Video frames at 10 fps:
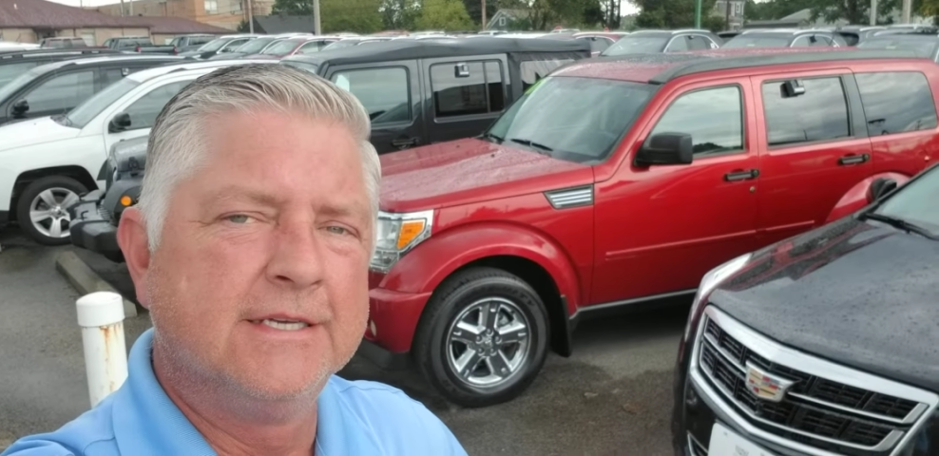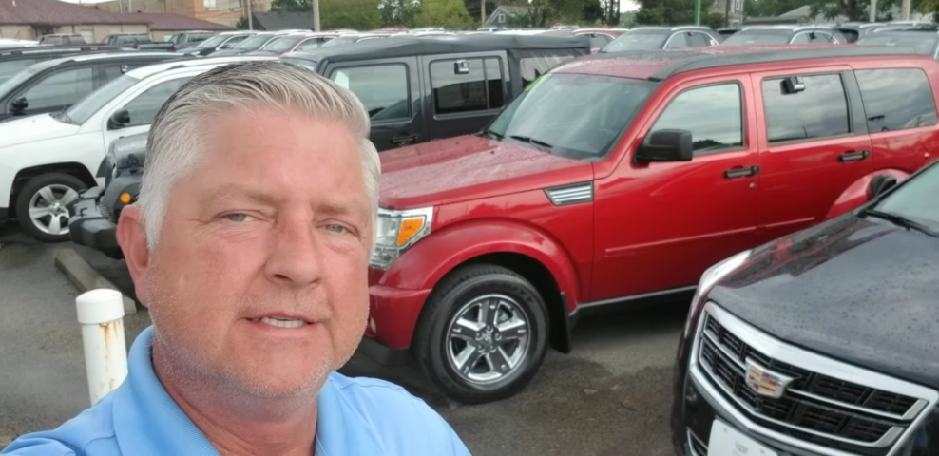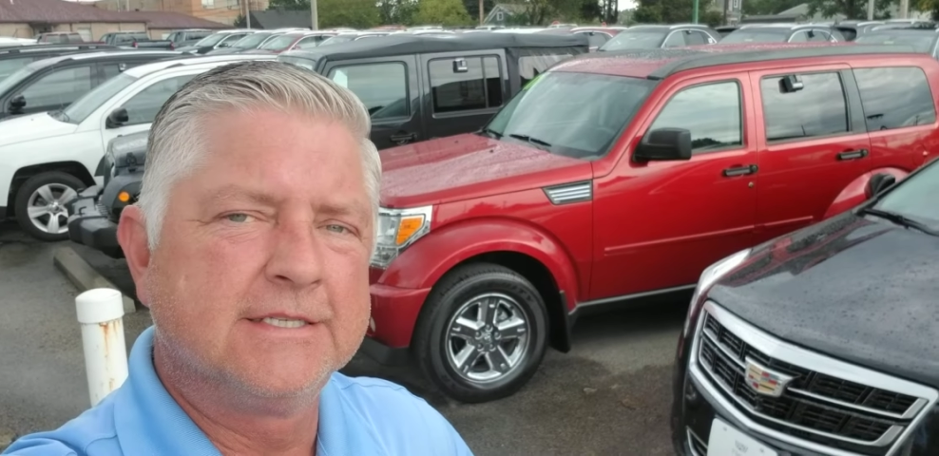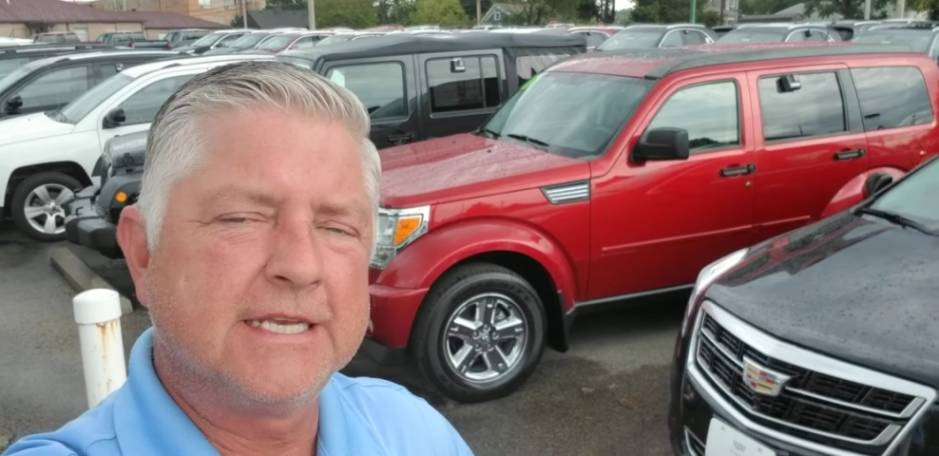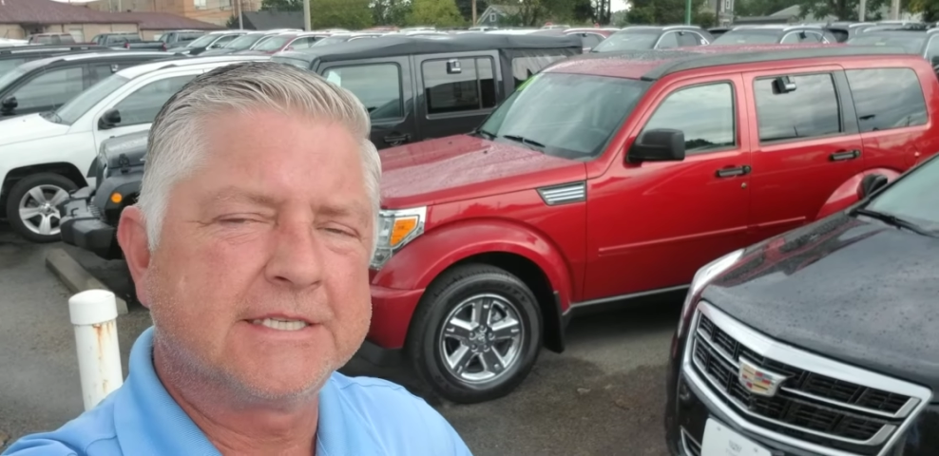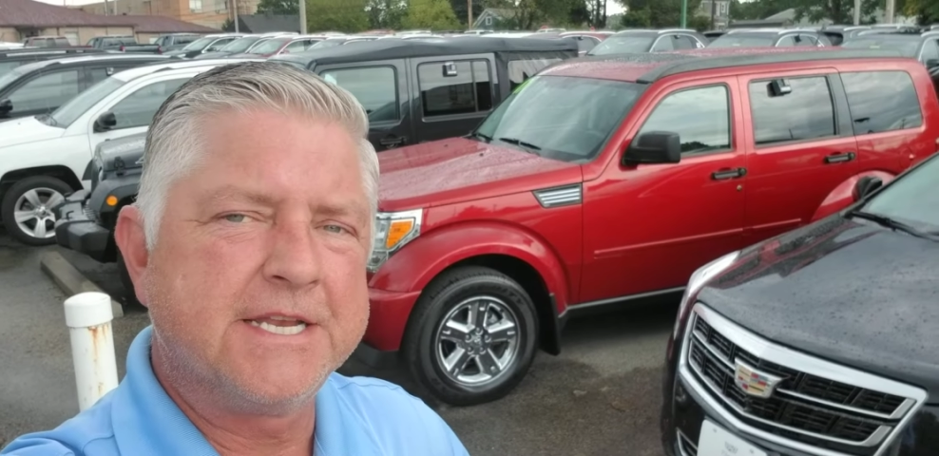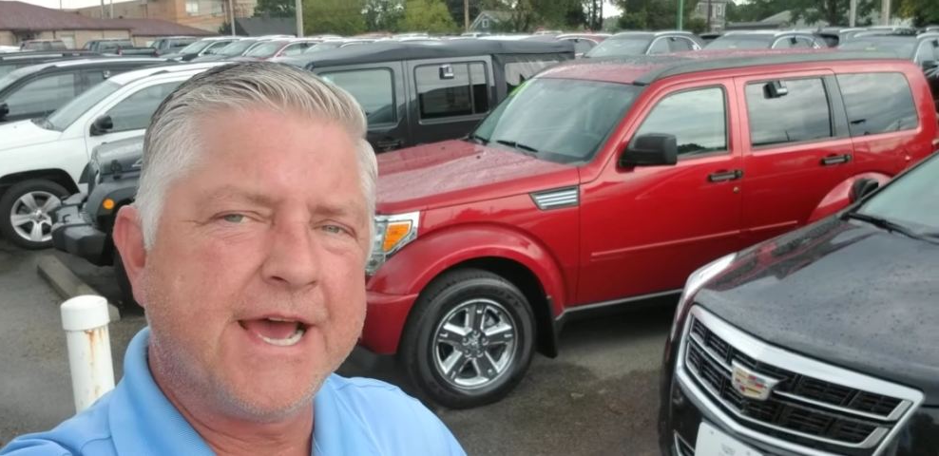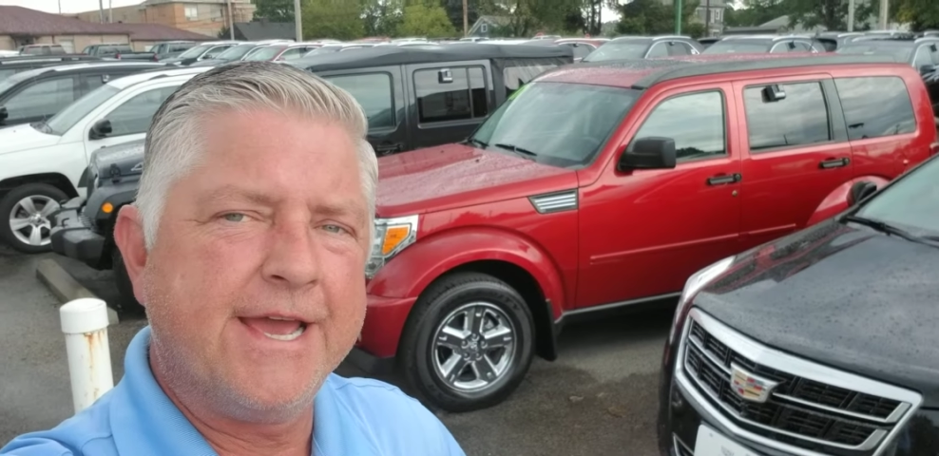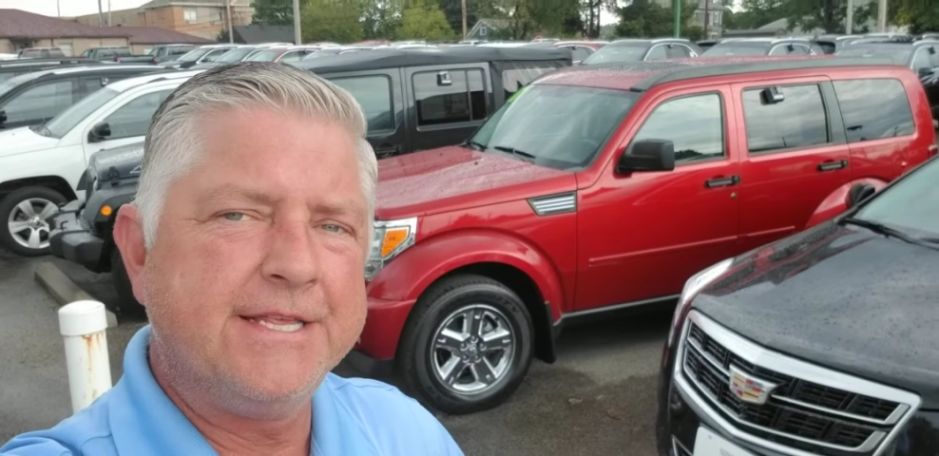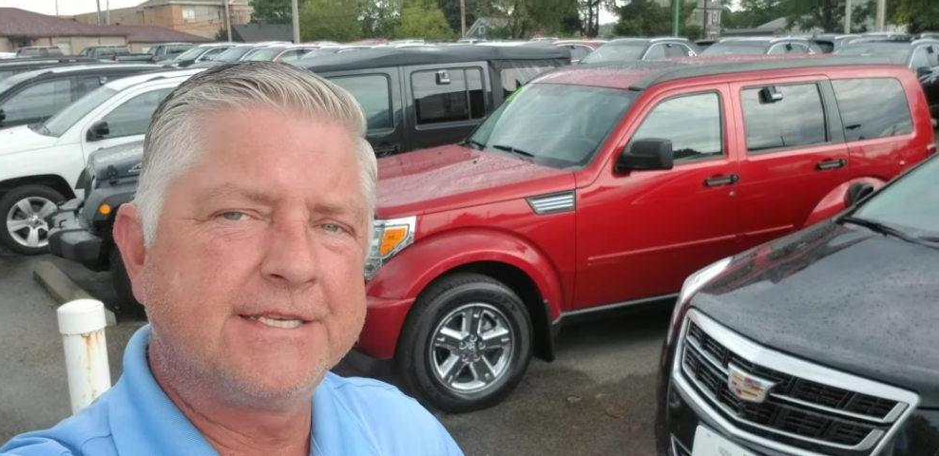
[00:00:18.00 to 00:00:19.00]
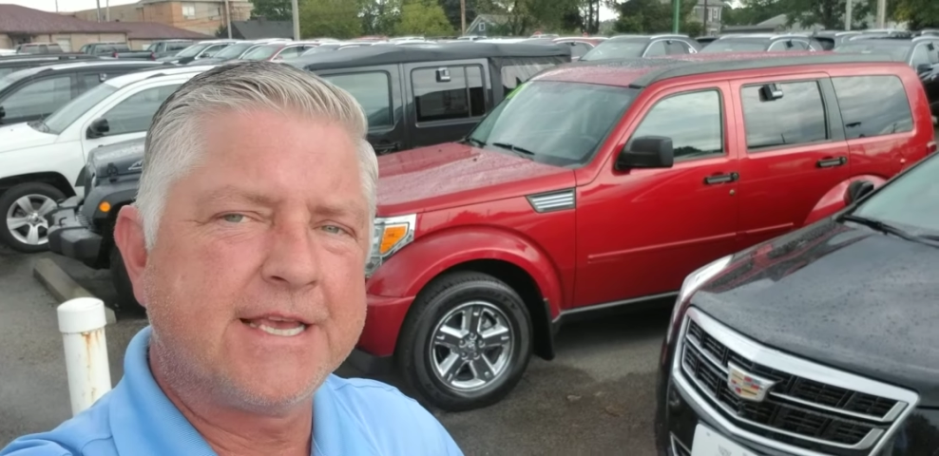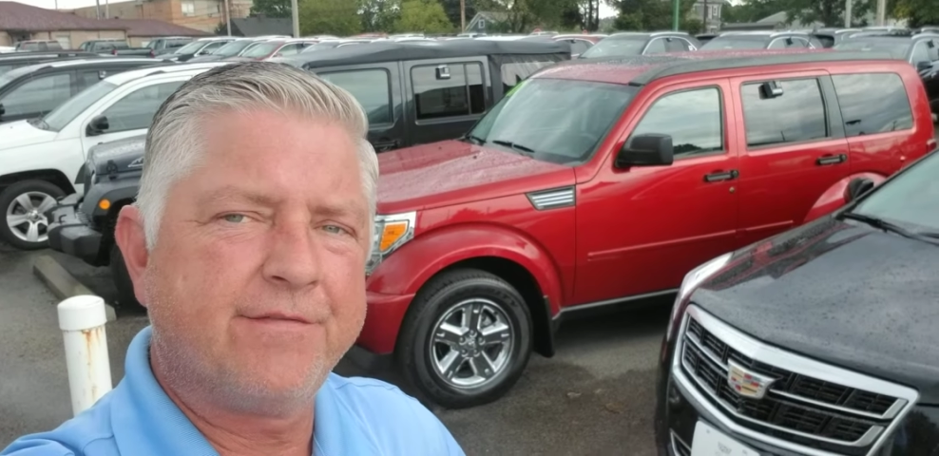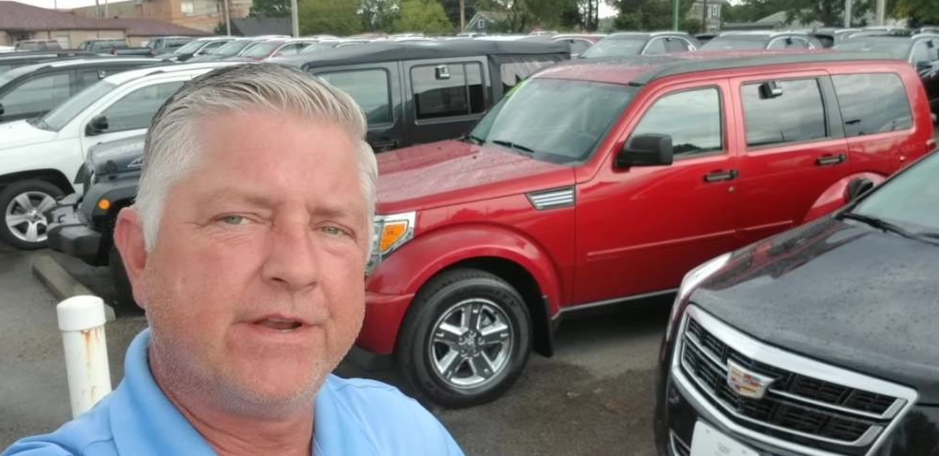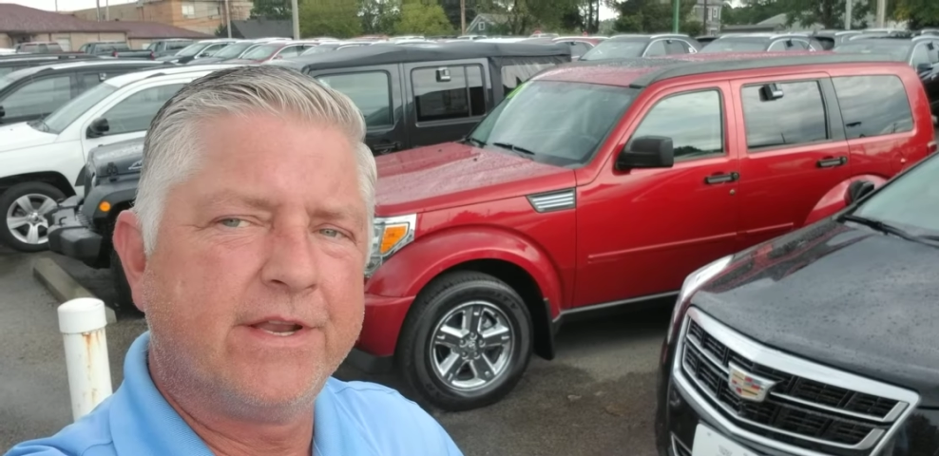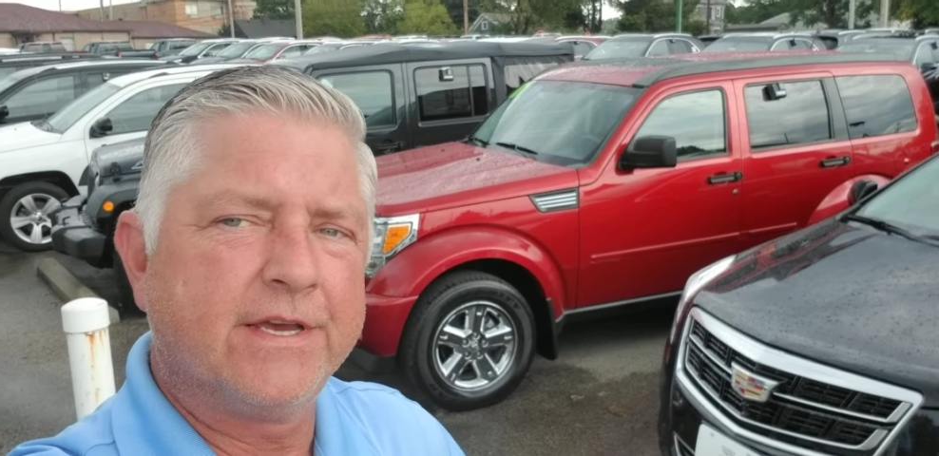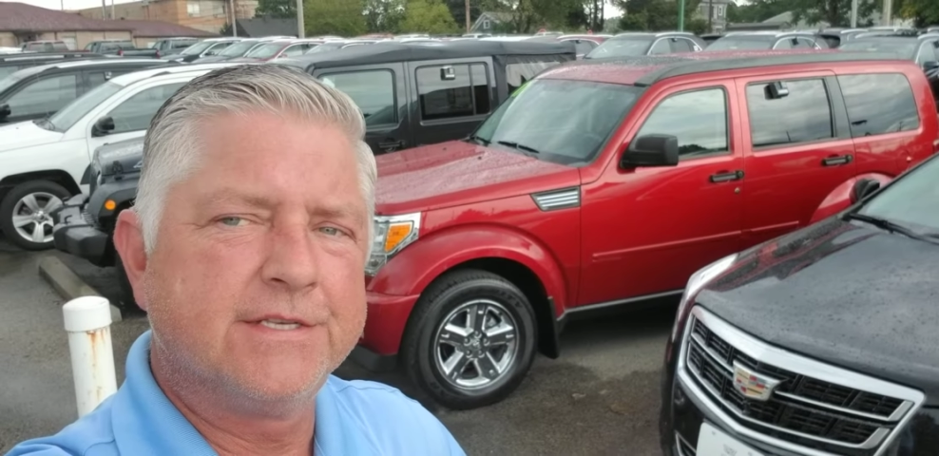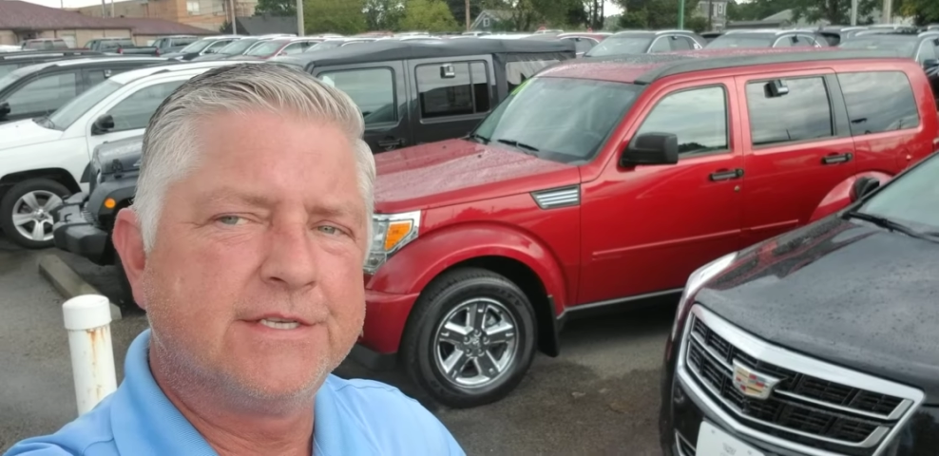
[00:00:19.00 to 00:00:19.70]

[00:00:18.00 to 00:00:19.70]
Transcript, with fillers: 697